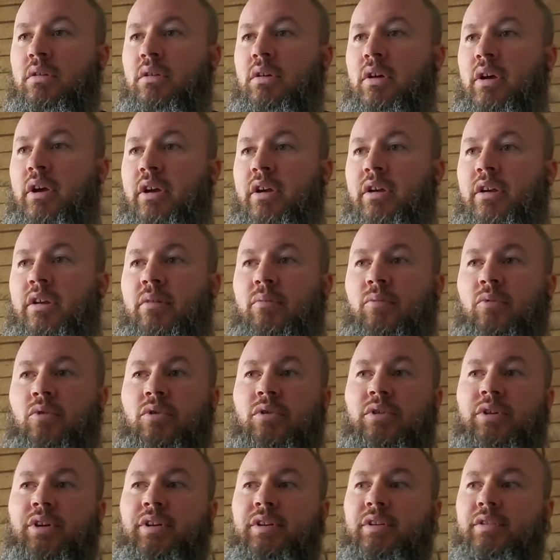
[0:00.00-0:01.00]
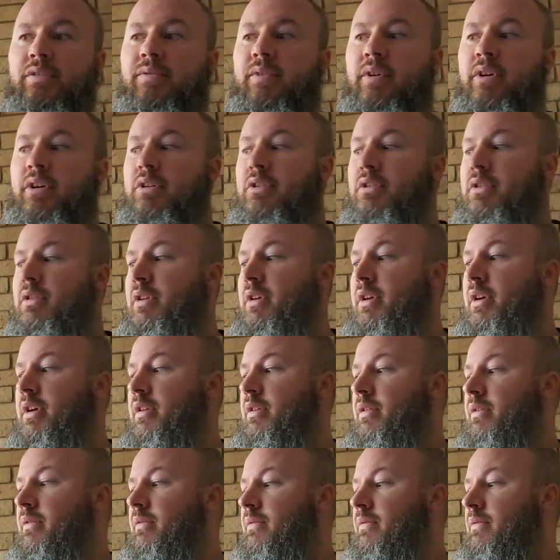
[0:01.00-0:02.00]
I get more satisfaction out
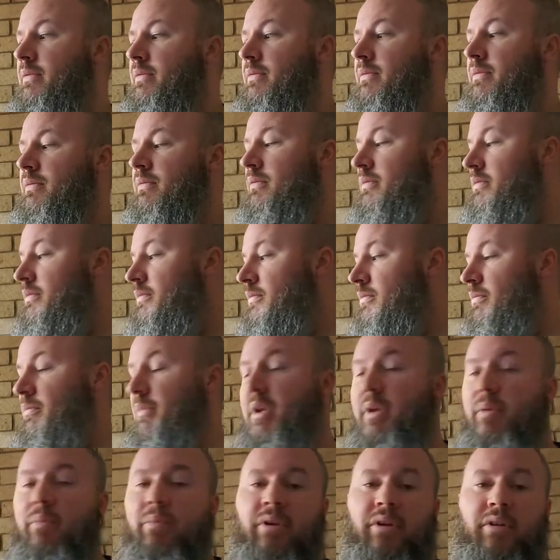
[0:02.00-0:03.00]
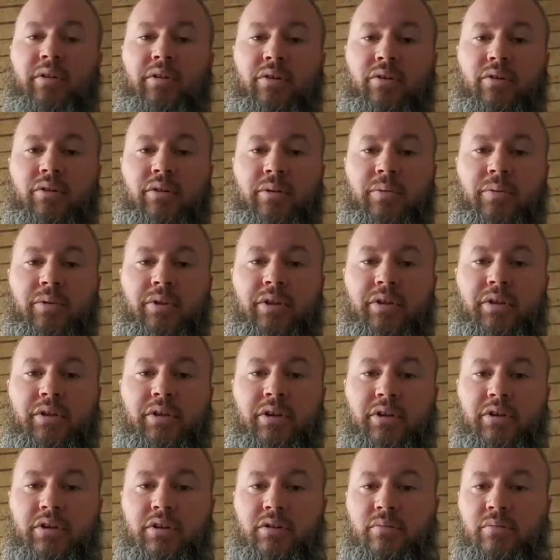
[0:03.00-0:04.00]
of me being the only one that
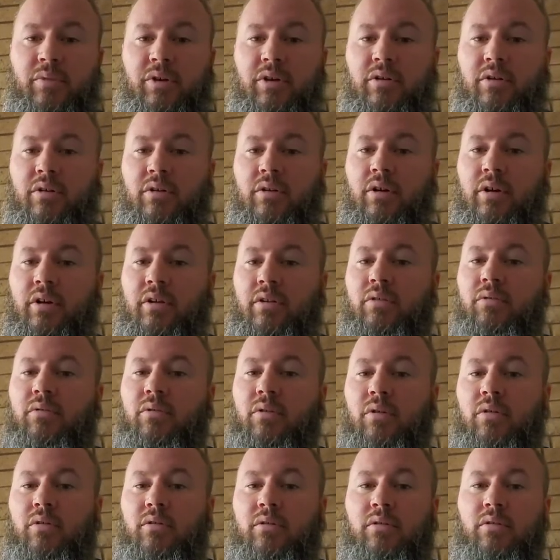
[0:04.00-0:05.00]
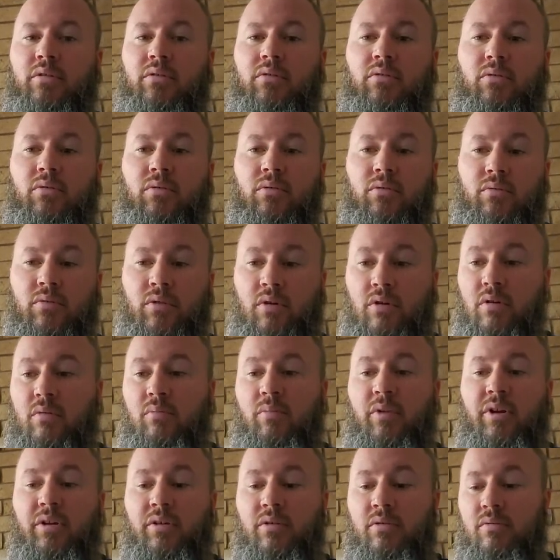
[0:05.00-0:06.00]
touches my car. I do all
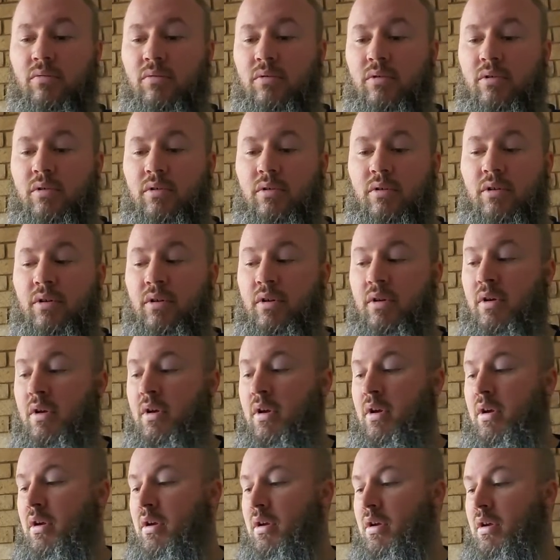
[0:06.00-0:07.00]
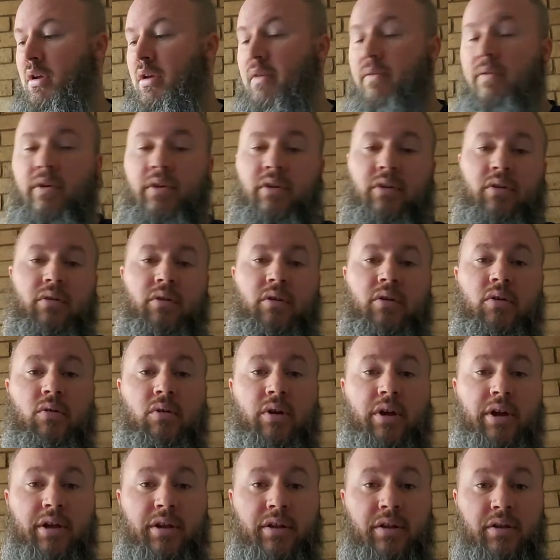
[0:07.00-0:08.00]
my own work. If I don't know
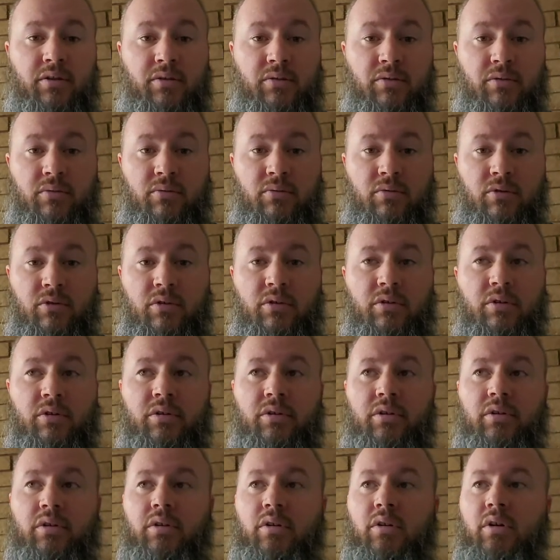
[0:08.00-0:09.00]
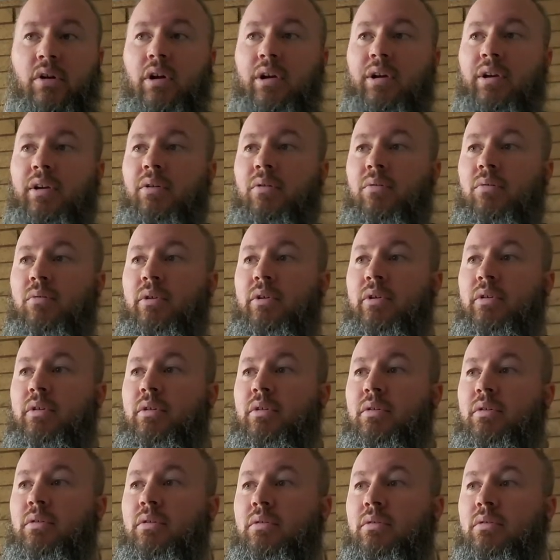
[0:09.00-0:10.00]
how to do the work, I
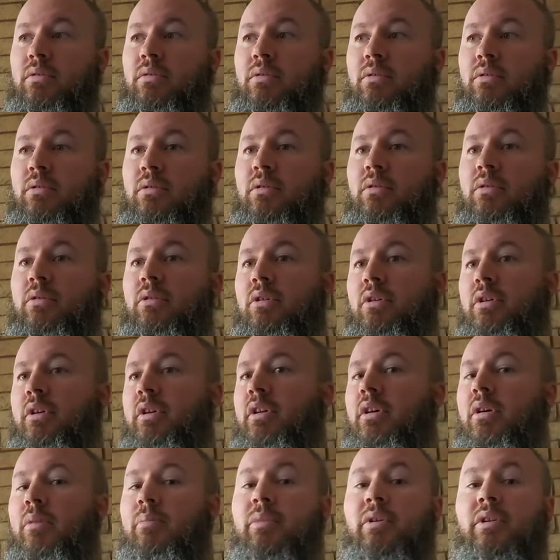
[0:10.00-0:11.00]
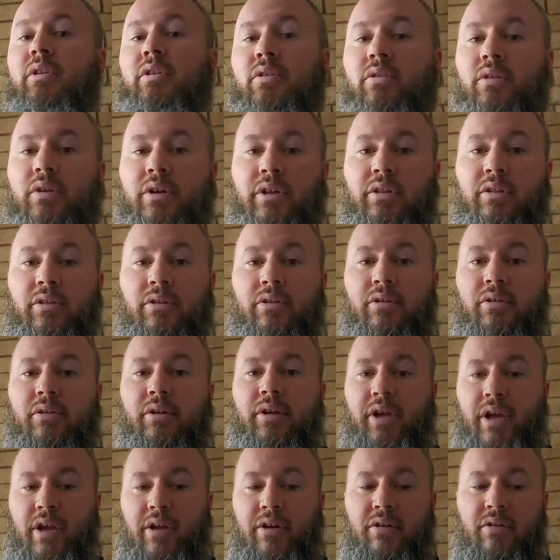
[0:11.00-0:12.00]
will look it up until I learn
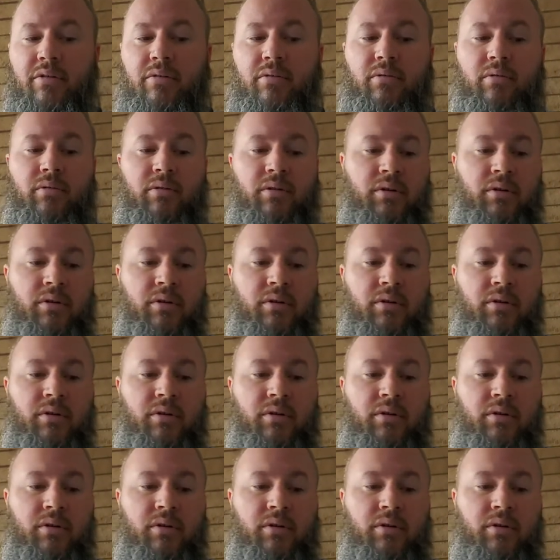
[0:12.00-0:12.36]
how.